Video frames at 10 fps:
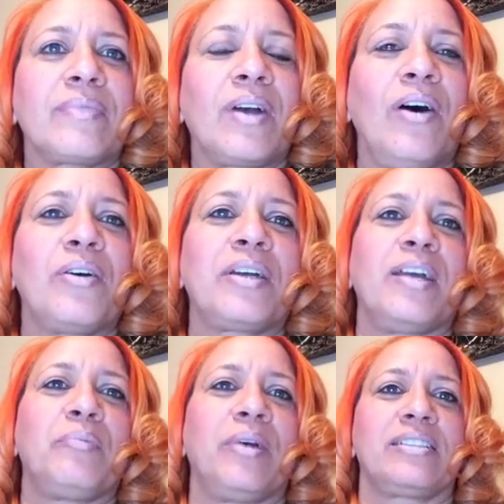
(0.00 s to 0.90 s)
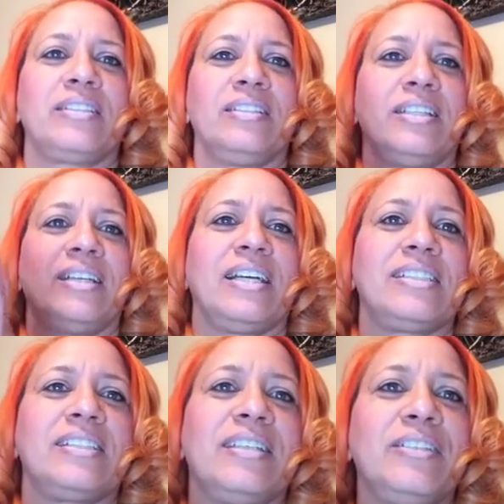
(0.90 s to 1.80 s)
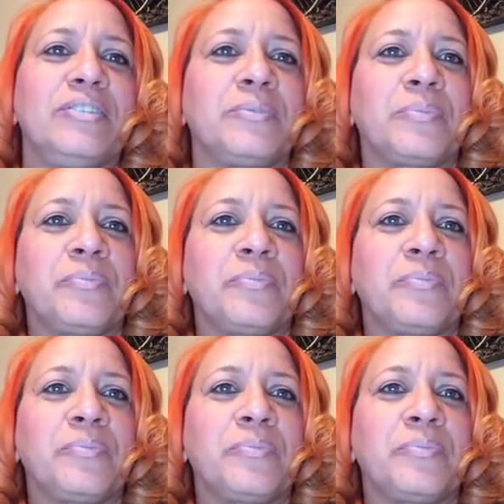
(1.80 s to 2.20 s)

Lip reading: Okay, Pastor Lydia, I see you.